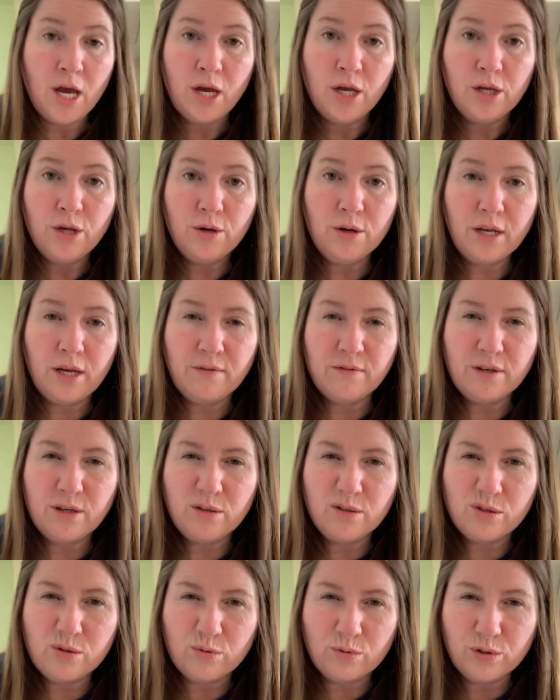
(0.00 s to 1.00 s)
You can even do
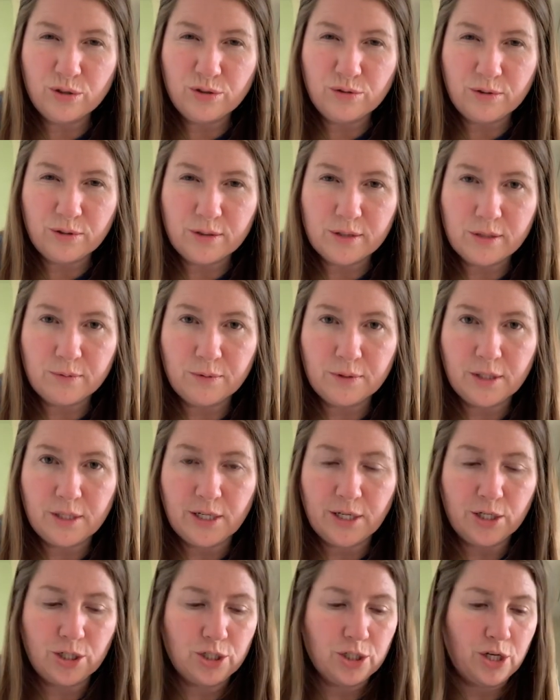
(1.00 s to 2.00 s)
sword drills with the
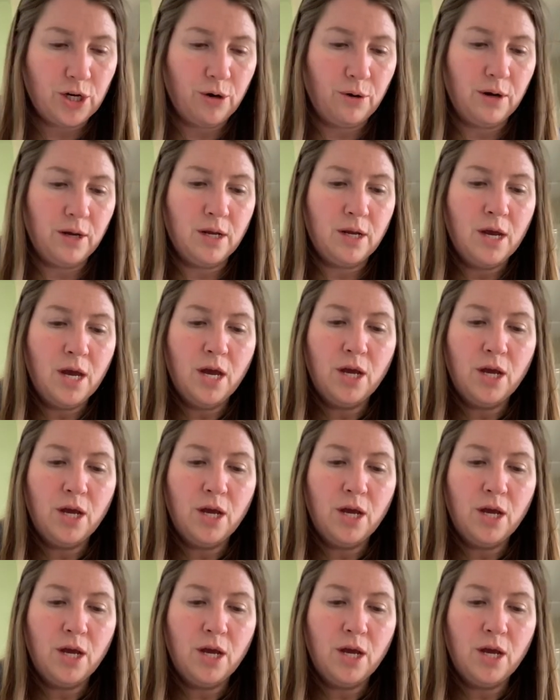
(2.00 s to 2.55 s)
dictionary.